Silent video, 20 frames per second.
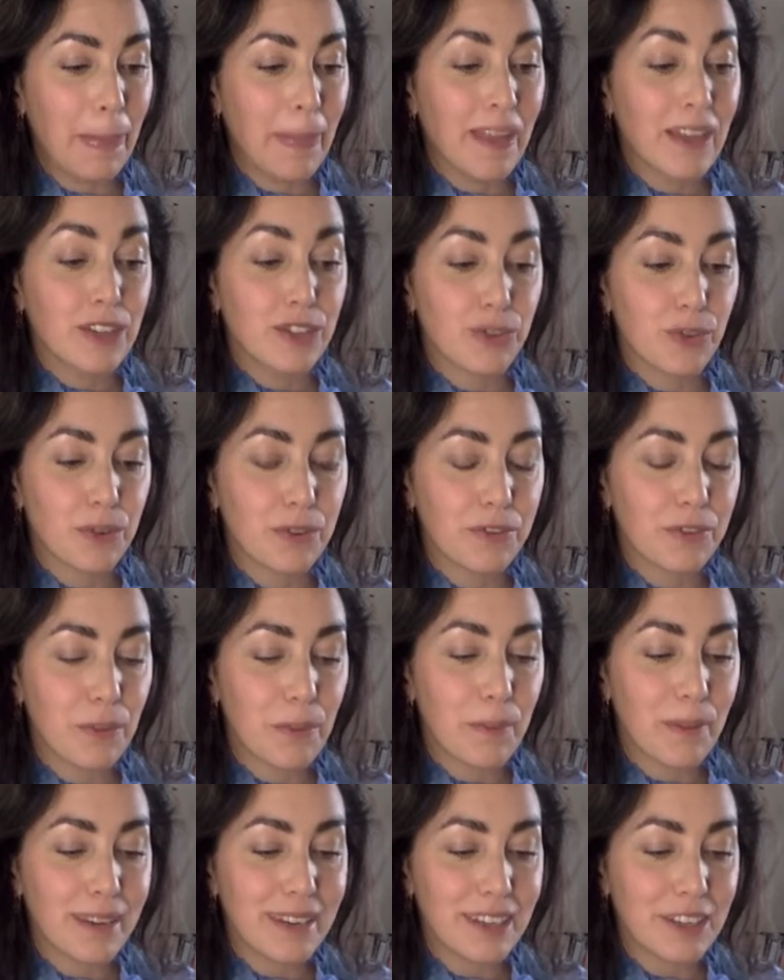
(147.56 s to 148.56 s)
Drawn from
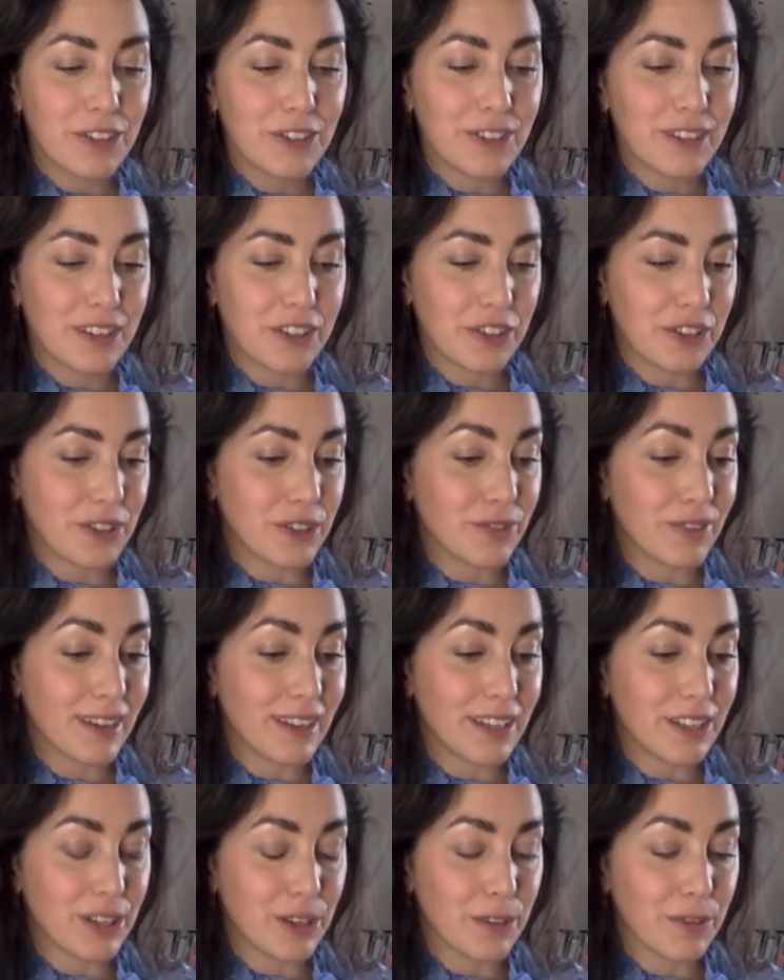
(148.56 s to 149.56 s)
many traditions
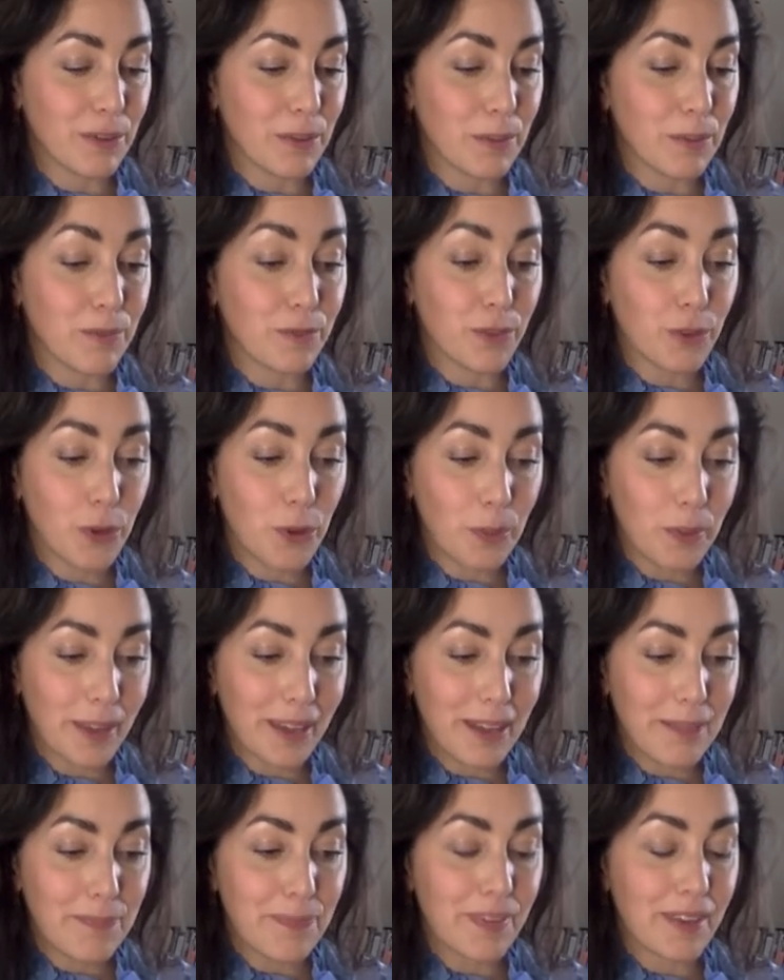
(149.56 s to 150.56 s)
ranging from
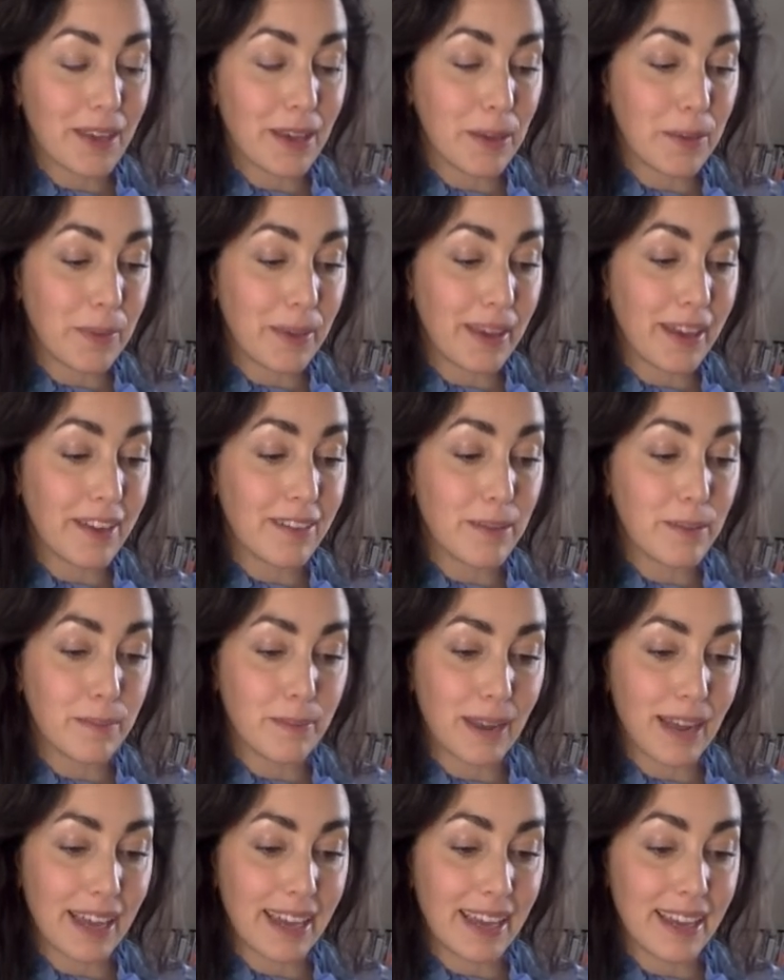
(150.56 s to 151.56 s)
Rumi, Kabir and
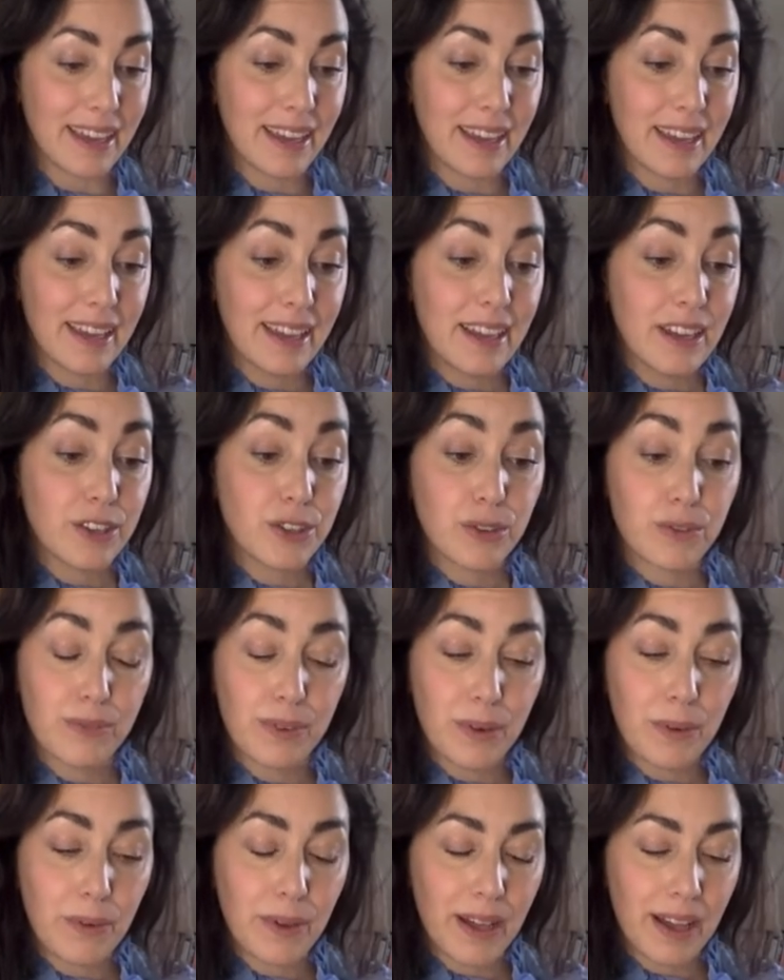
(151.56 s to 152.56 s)
Blake, to
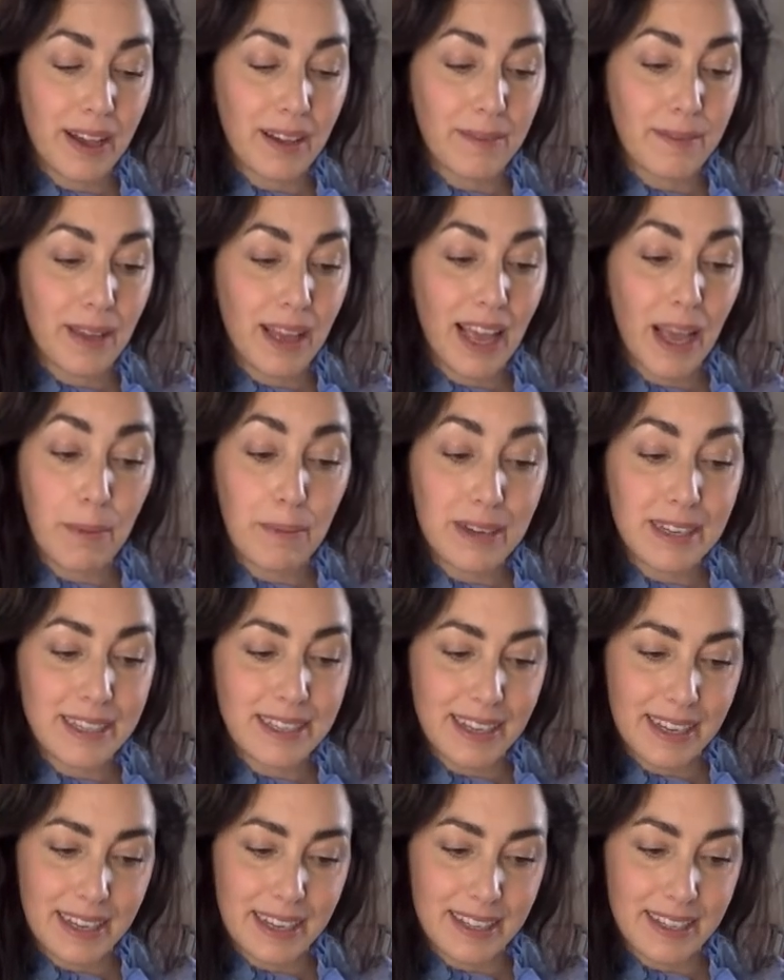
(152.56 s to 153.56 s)
Rilke, Emily
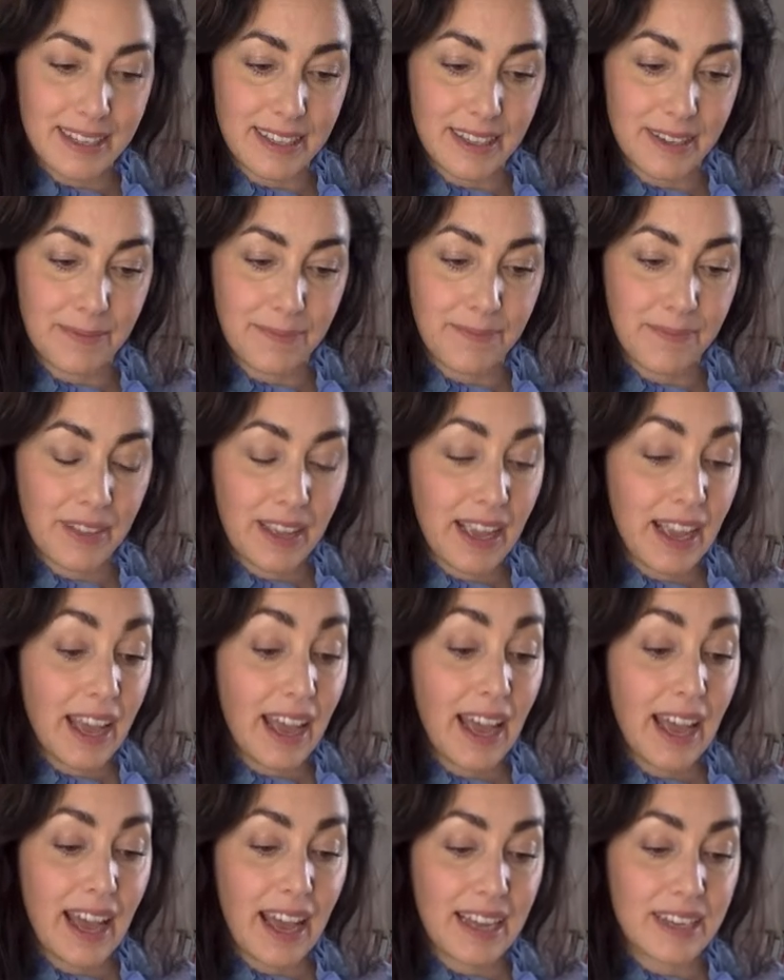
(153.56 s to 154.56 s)
Dickinson
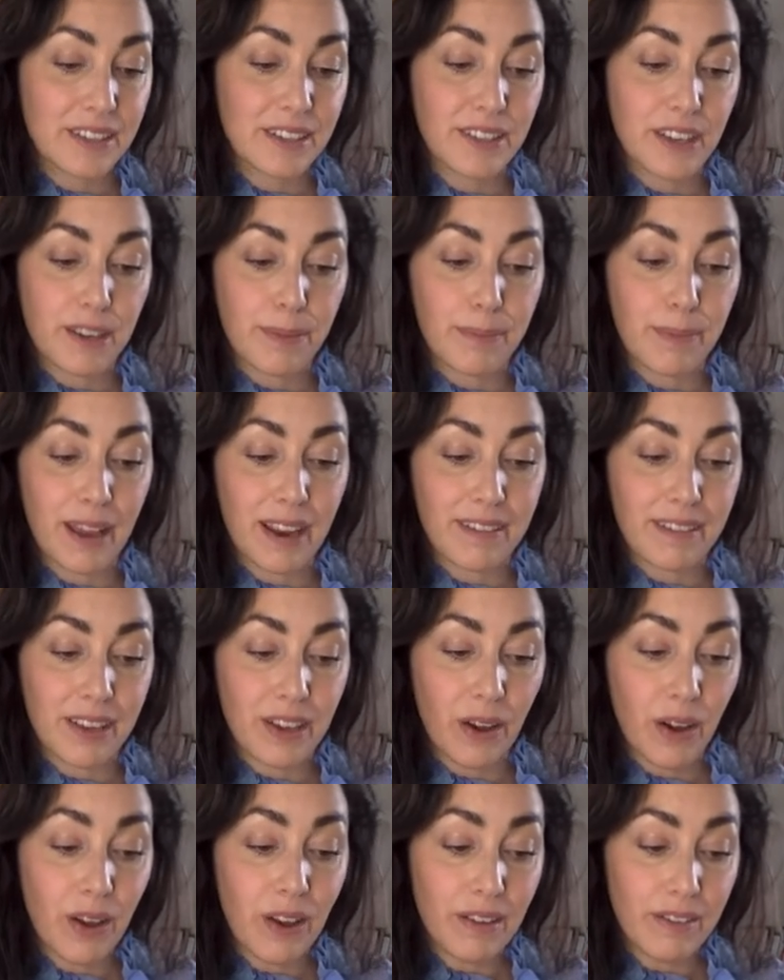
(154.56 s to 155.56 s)
and Mary
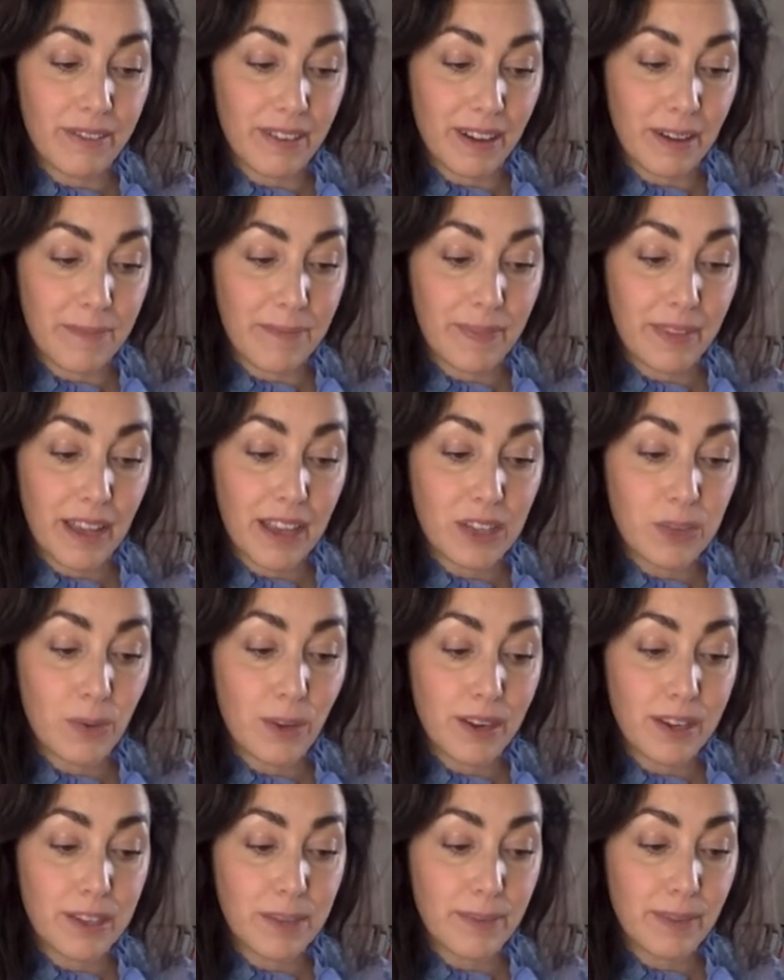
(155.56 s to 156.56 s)
Oliver, as well
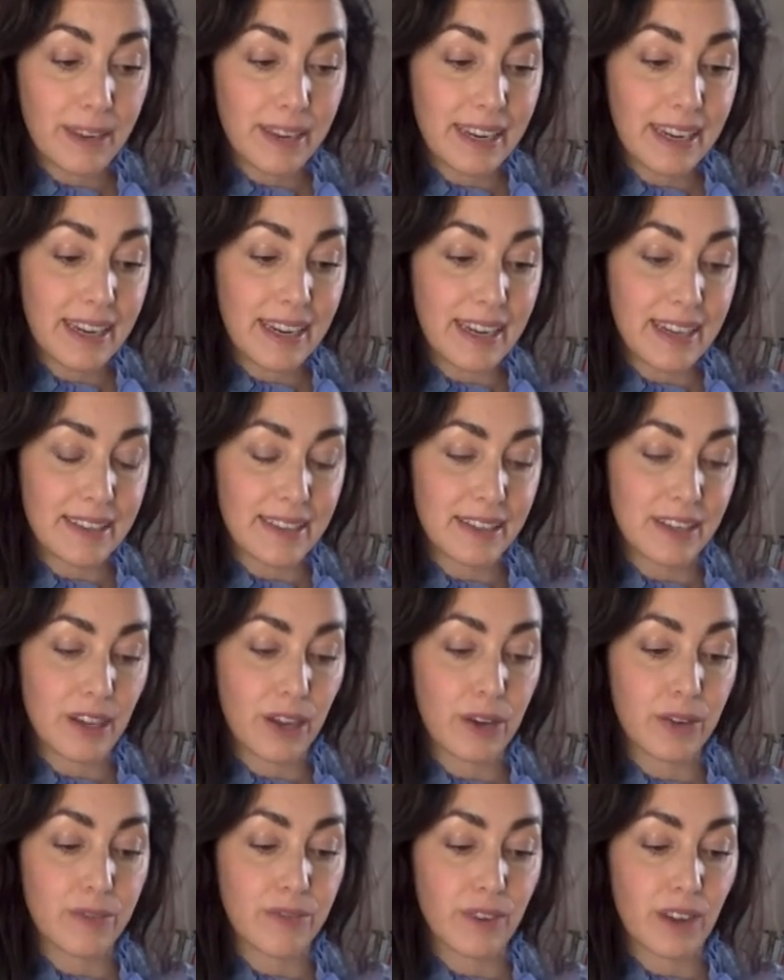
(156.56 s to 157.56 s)
as many lesser
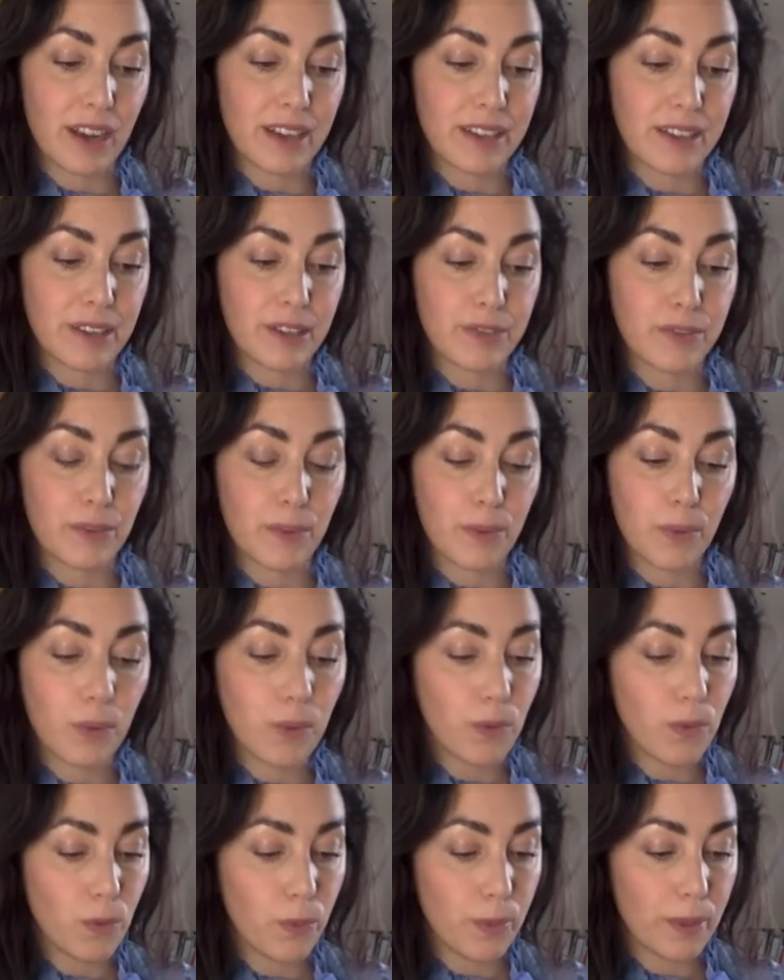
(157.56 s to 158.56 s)
known writers from
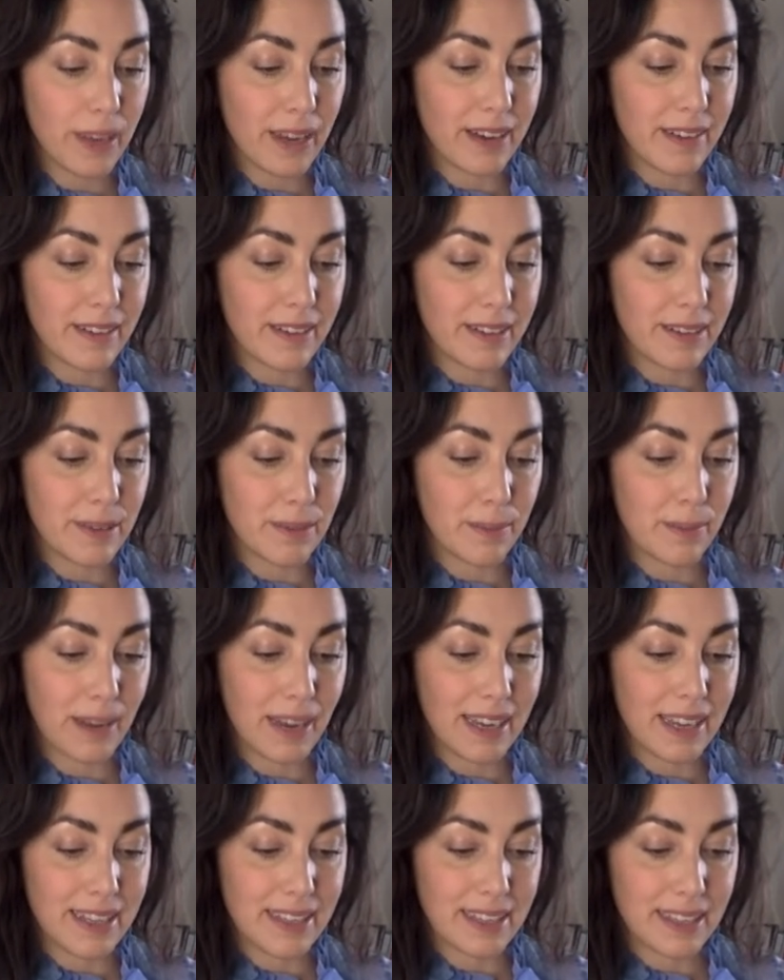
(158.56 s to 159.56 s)
all periods and
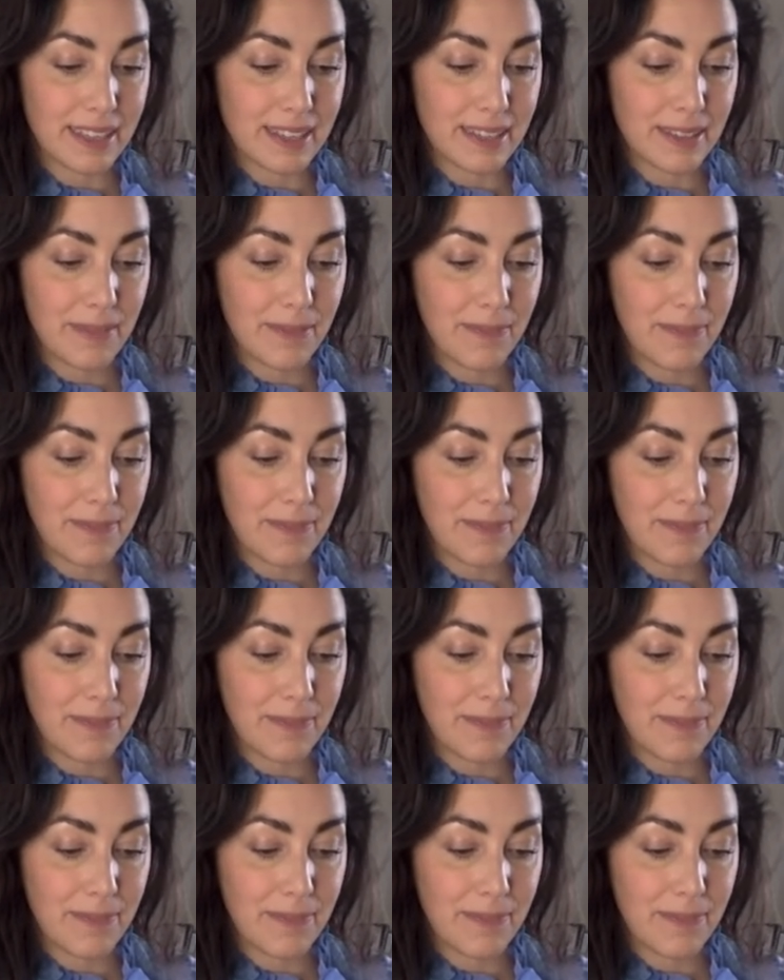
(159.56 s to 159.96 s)
places.